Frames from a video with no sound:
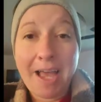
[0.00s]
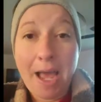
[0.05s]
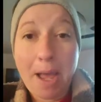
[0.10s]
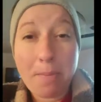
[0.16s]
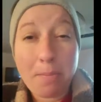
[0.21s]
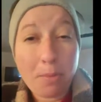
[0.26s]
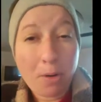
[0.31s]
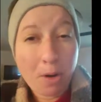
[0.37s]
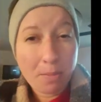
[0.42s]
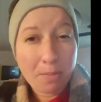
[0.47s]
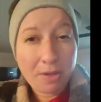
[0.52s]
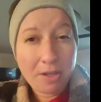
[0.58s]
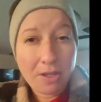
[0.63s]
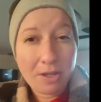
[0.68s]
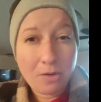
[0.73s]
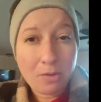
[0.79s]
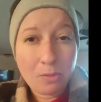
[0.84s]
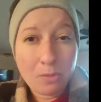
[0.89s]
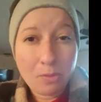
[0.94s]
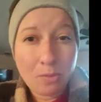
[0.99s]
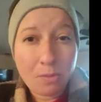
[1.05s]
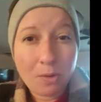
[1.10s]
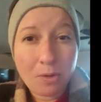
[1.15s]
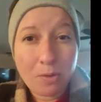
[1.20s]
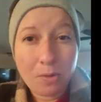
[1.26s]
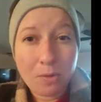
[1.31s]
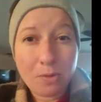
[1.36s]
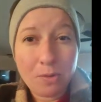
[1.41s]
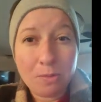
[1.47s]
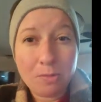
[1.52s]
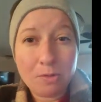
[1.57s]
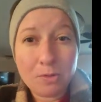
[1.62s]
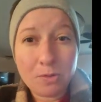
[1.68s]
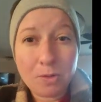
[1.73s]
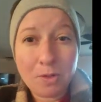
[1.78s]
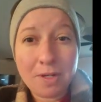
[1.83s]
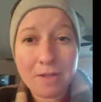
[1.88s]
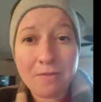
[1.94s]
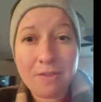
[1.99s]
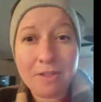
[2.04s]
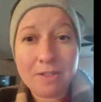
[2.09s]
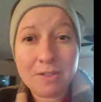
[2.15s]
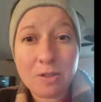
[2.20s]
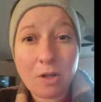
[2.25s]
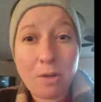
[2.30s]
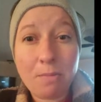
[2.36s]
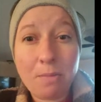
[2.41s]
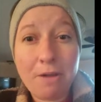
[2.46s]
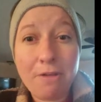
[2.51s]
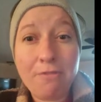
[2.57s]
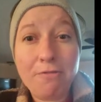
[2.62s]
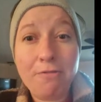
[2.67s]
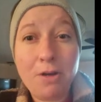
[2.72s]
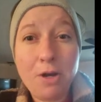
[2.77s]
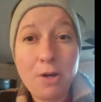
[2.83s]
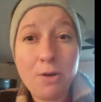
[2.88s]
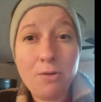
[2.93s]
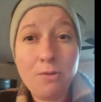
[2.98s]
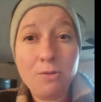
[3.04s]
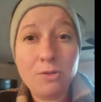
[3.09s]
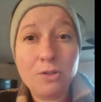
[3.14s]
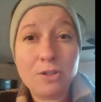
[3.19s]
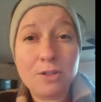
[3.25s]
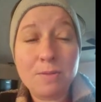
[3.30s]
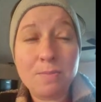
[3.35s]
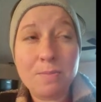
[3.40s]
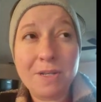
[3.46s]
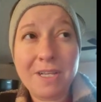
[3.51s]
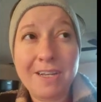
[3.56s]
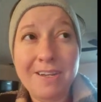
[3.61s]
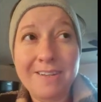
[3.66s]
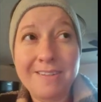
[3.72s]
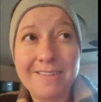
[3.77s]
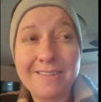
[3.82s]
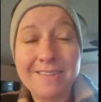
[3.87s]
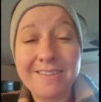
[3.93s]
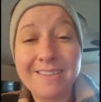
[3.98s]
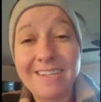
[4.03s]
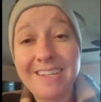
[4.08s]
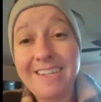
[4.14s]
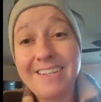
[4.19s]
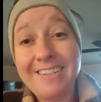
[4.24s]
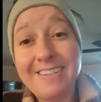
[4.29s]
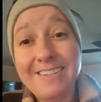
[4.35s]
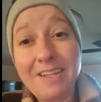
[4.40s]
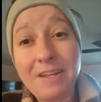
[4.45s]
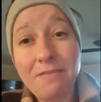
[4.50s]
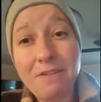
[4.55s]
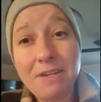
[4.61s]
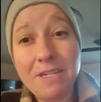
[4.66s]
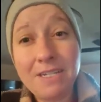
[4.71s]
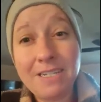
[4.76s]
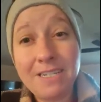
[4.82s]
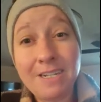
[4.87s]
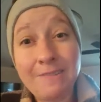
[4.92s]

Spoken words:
I'm probably going to record the majority of this on my phone just because the ease of it.